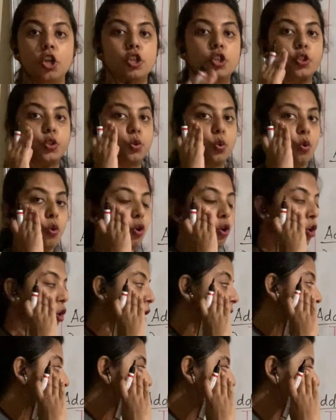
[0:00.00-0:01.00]
So
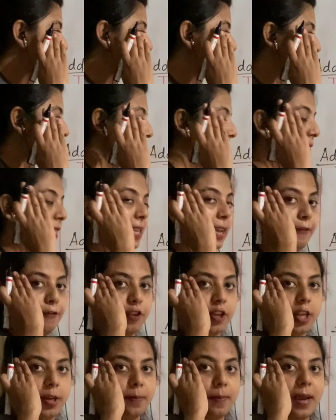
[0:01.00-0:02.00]
let's take
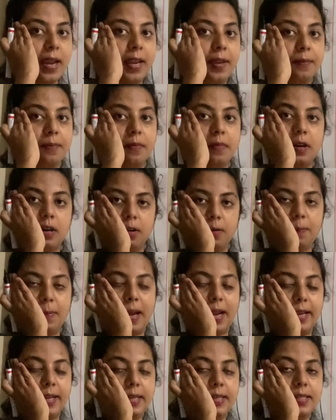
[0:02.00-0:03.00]
7 in my
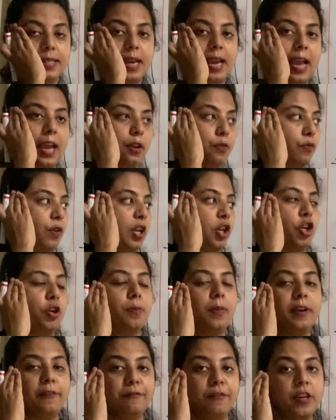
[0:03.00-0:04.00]
mind and 1
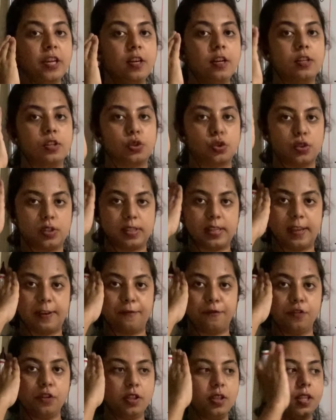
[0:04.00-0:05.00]
on my finger. So
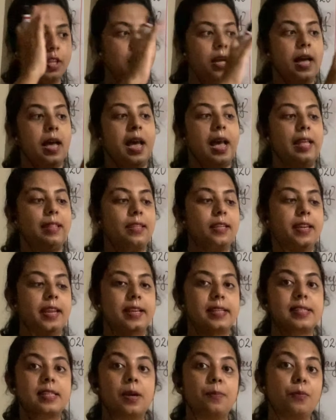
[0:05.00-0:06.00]
7, and the
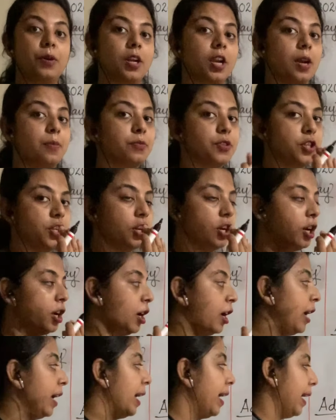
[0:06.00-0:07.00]
next number comes
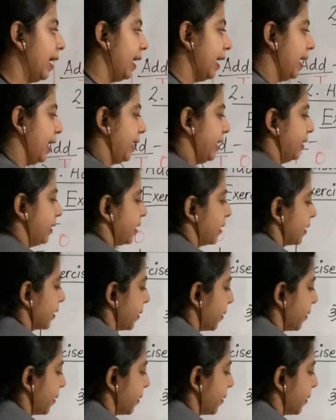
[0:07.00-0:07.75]
here 8.